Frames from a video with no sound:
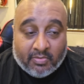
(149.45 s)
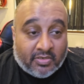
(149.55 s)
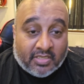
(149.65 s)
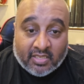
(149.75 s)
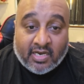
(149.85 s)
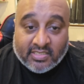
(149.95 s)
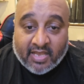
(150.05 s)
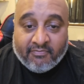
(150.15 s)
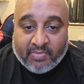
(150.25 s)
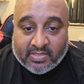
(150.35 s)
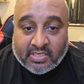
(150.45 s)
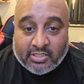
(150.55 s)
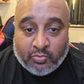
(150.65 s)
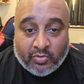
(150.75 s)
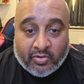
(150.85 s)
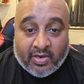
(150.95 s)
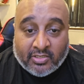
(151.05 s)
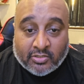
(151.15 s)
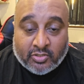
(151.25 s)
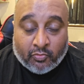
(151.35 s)
because the Tullys have basically sworn their
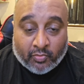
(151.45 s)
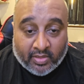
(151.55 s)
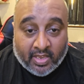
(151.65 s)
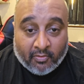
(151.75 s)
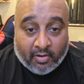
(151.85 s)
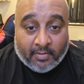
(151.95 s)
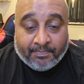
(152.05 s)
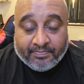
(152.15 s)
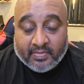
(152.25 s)
allegiance to Rhaenyra.